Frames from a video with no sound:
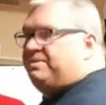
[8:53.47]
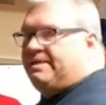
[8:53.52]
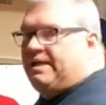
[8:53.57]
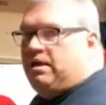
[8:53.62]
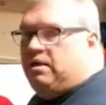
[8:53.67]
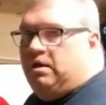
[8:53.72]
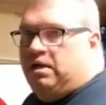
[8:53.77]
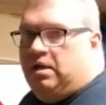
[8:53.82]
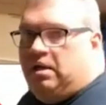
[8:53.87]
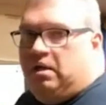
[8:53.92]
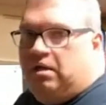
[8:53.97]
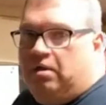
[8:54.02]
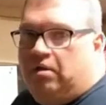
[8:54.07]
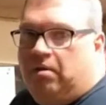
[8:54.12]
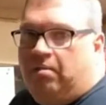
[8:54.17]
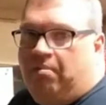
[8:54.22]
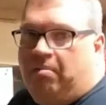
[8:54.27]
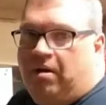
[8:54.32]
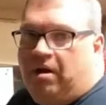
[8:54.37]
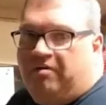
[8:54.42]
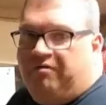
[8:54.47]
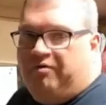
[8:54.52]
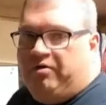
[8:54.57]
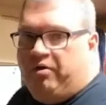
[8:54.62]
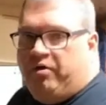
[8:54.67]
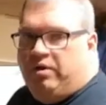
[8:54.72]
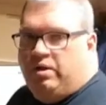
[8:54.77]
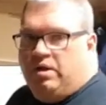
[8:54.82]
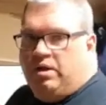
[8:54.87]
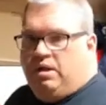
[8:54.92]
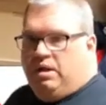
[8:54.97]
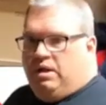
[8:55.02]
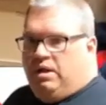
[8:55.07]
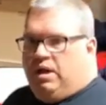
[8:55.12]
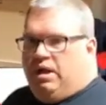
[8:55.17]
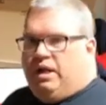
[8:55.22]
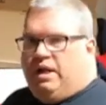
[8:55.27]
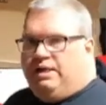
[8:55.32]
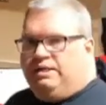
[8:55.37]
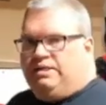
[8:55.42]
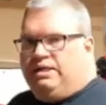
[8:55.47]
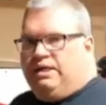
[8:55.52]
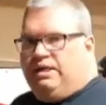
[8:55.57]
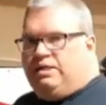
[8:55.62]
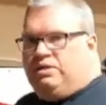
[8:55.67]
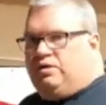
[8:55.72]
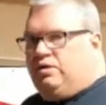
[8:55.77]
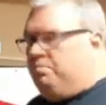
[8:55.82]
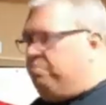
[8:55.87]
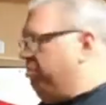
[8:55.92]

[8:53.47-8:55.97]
sounding a little muffled, I'd like to get to